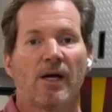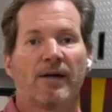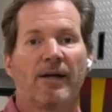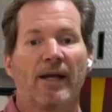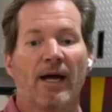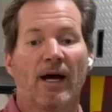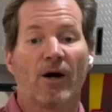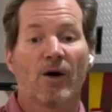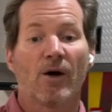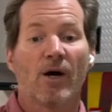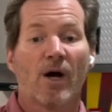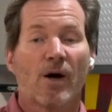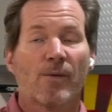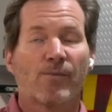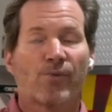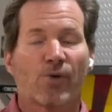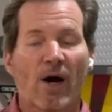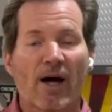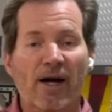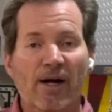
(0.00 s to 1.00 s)
Now,
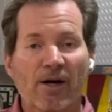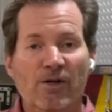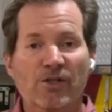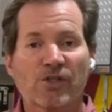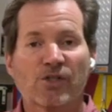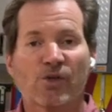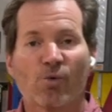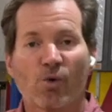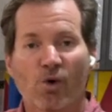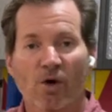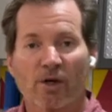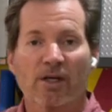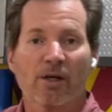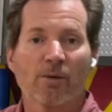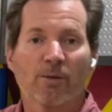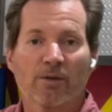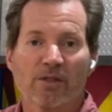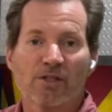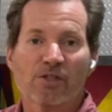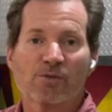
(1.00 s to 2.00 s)
prior to working
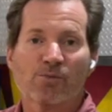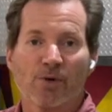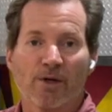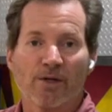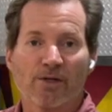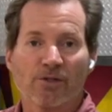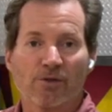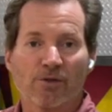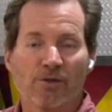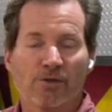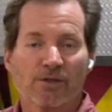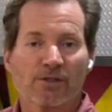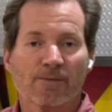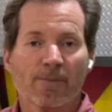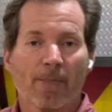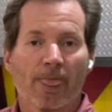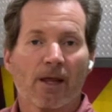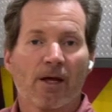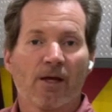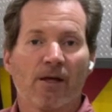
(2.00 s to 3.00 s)
with these printers,
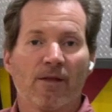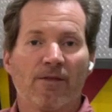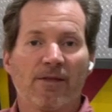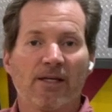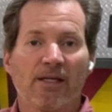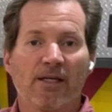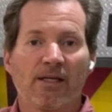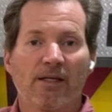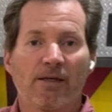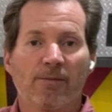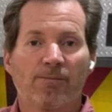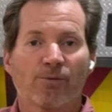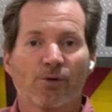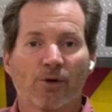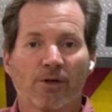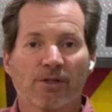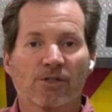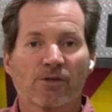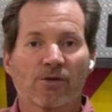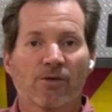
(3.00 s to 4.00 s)
the
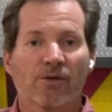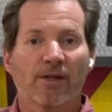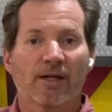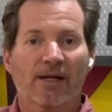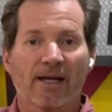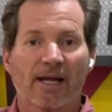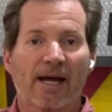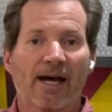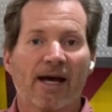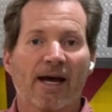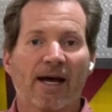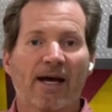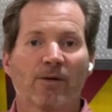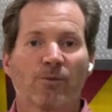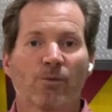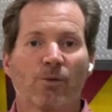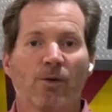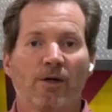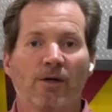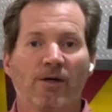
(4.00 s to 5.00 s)
printer that I
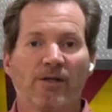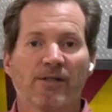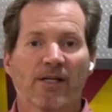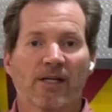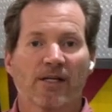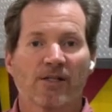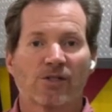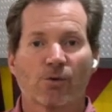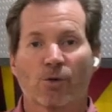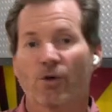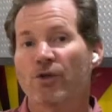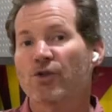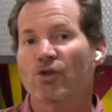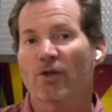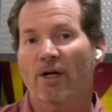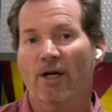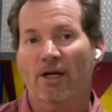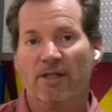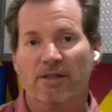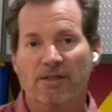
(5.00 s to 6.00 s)
had was a
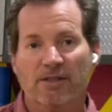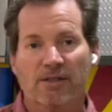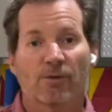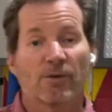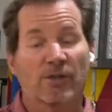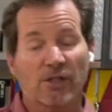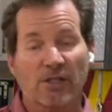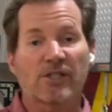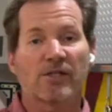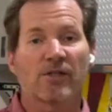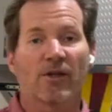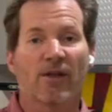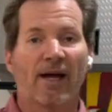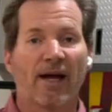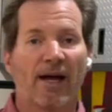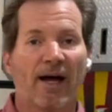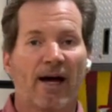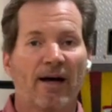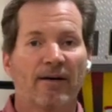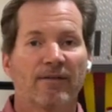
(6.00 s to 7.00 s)
Zortrax, which I still
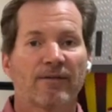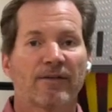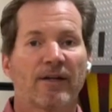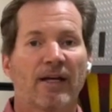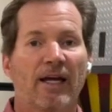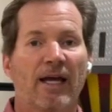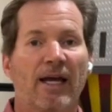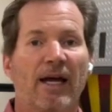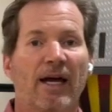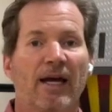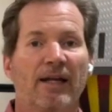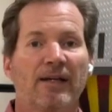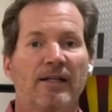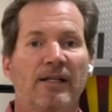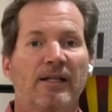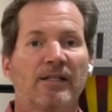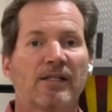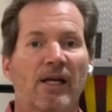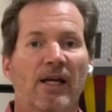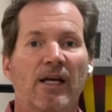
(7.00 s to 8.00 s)
have, and
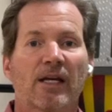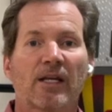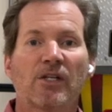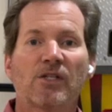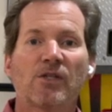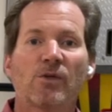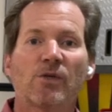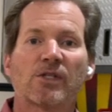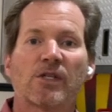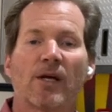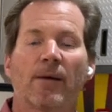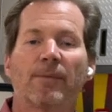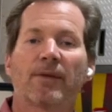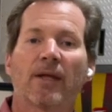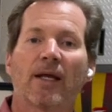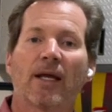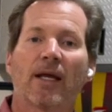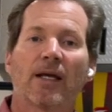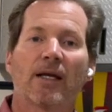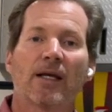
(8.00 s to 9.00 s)
it could do
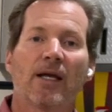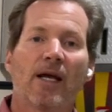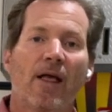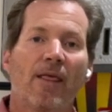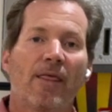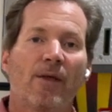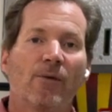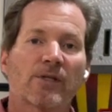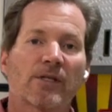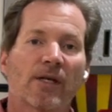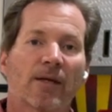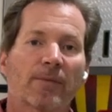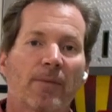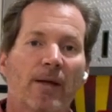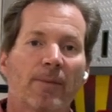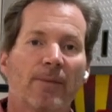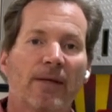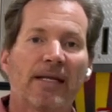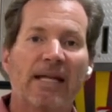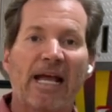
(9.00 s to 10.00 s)
something that was like
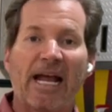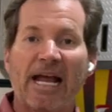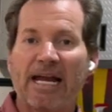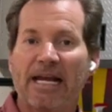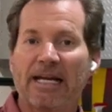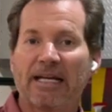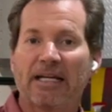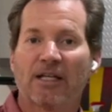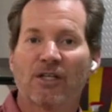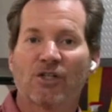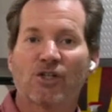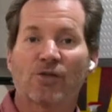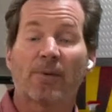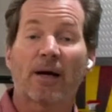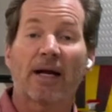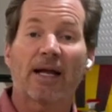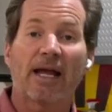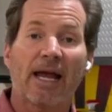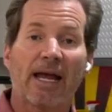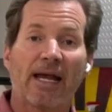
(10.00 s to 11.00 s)
maybe an 8"
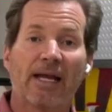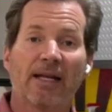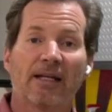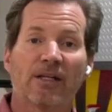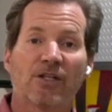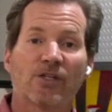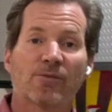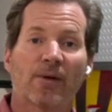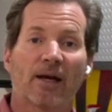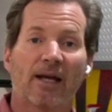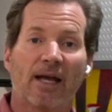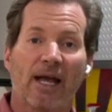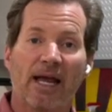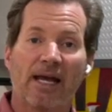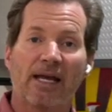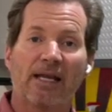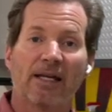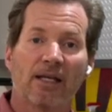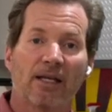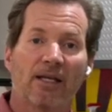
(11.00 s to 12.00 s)
by 8" by
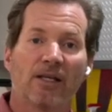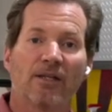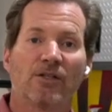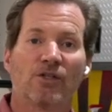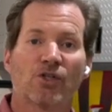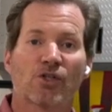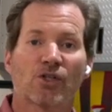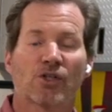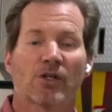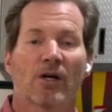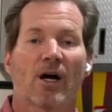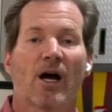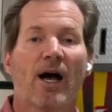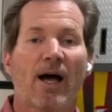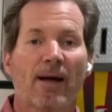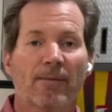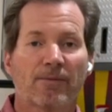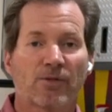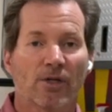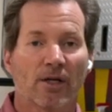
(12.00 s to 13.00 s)
8"
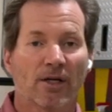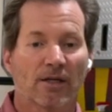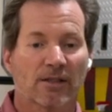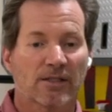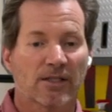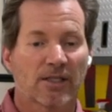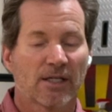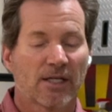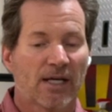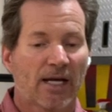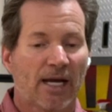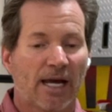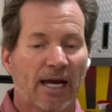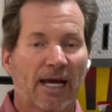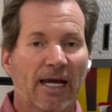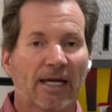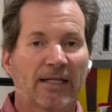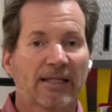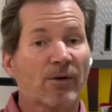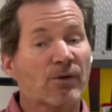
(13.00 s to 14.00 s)
object,
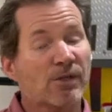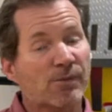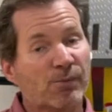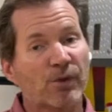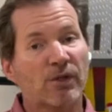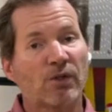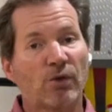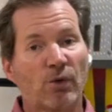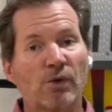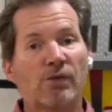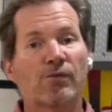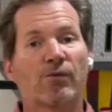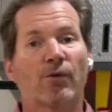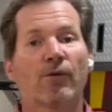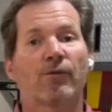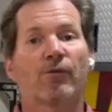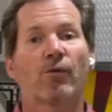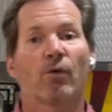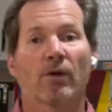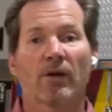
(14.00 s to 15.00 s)
and that was pretty
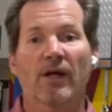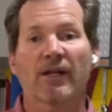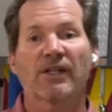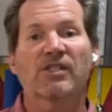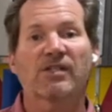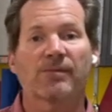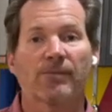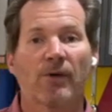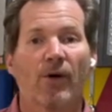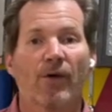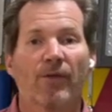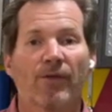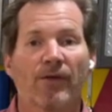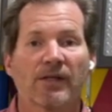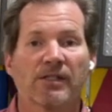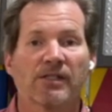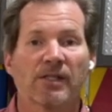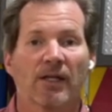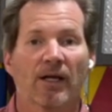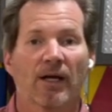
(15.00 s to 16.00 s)
useful for a lot of small
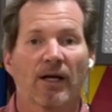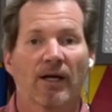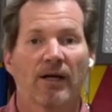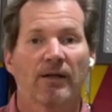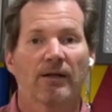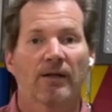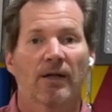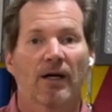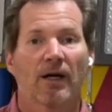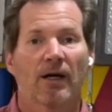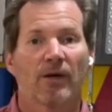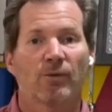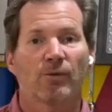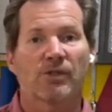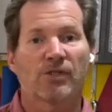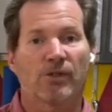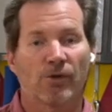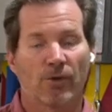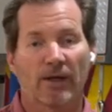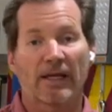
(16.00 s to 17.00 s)
things that I
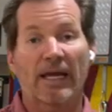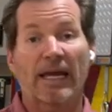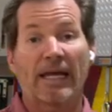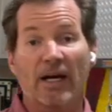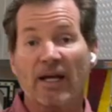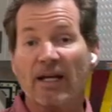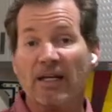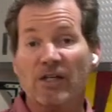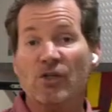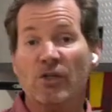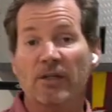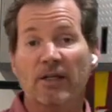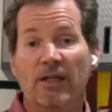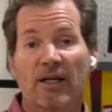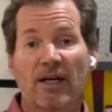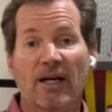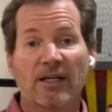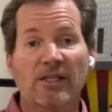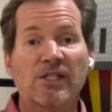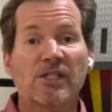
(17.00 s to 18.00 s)
was doing. And
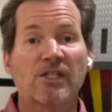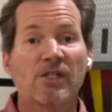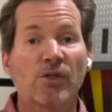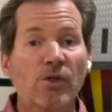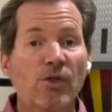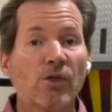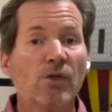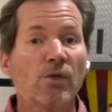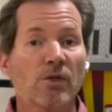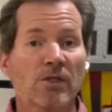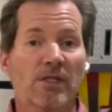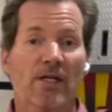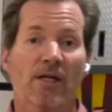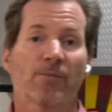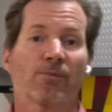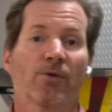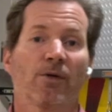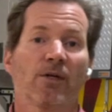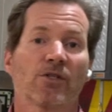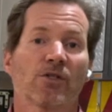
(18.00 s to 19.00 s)
actually, I still use
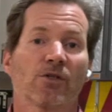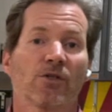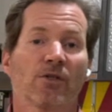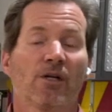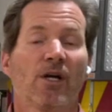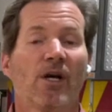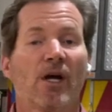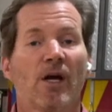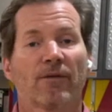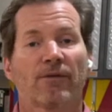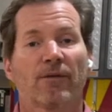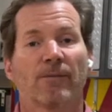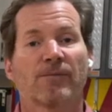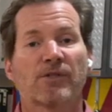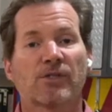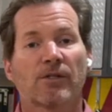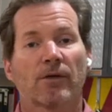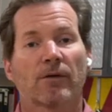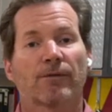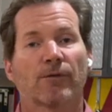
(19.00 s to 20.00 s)
that printer
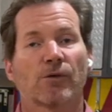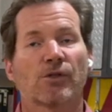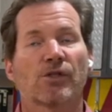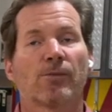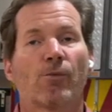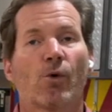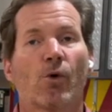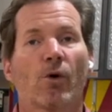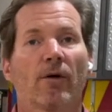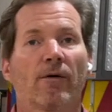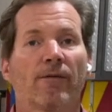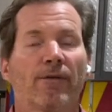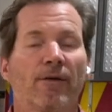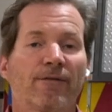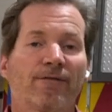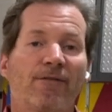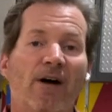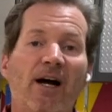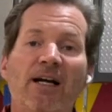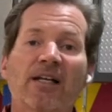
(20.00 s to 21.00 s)
for some more of the
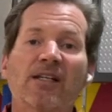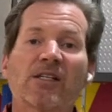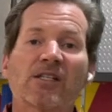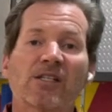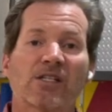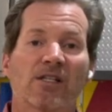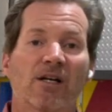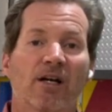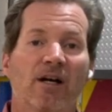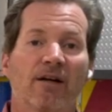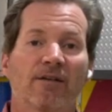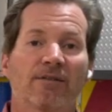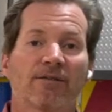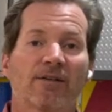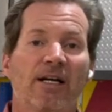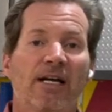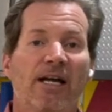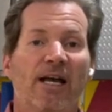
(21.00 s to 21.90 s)
fine stuff.